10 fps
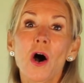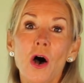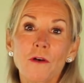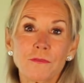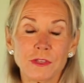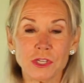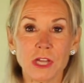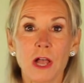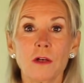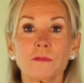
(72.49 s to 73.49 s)
off the
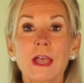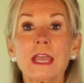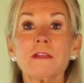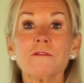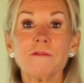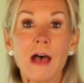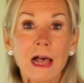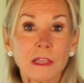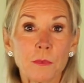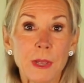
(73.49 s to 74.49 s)
shelf and
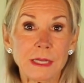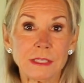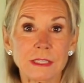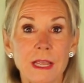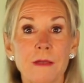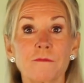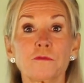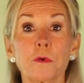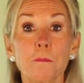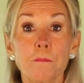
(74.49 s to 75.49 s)
evaluates them
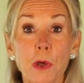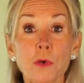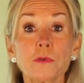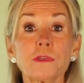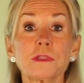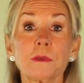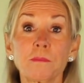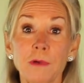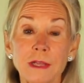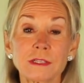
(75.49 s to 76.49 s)
for both the
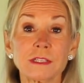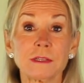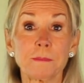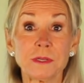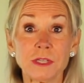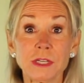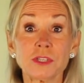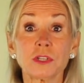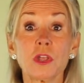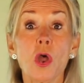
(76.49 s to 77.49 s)
presence of
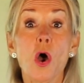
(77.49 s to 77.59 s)
potentially